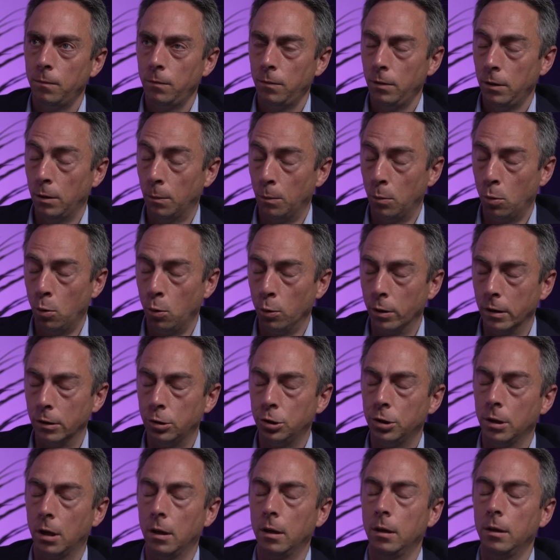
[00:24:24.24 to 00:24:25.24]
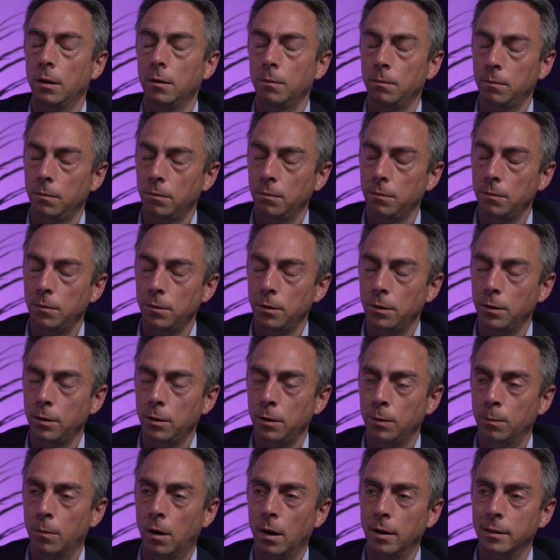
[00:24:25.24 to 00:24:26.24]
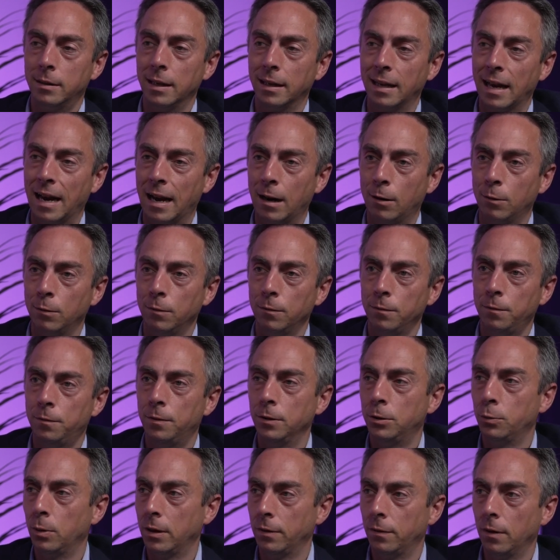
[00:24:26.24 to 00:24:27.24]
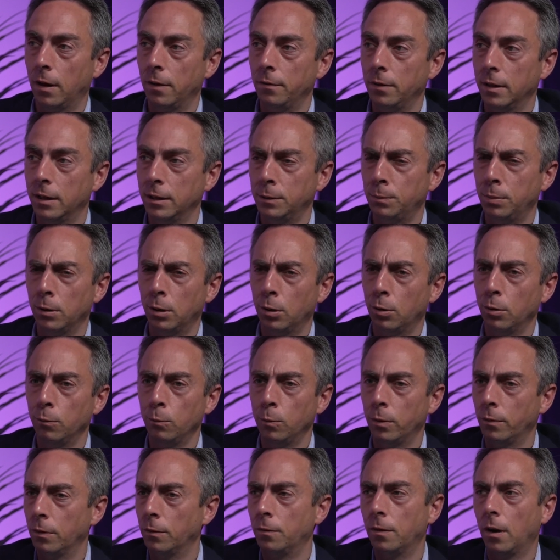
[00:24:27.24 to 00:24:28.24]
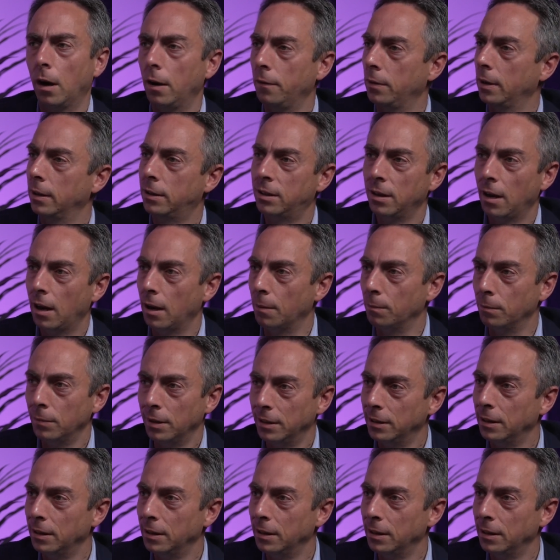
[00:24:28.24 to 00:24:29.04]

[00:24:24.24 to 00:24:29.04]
your mortgage, say, you might take it out for 25 years, but with a 5-year term.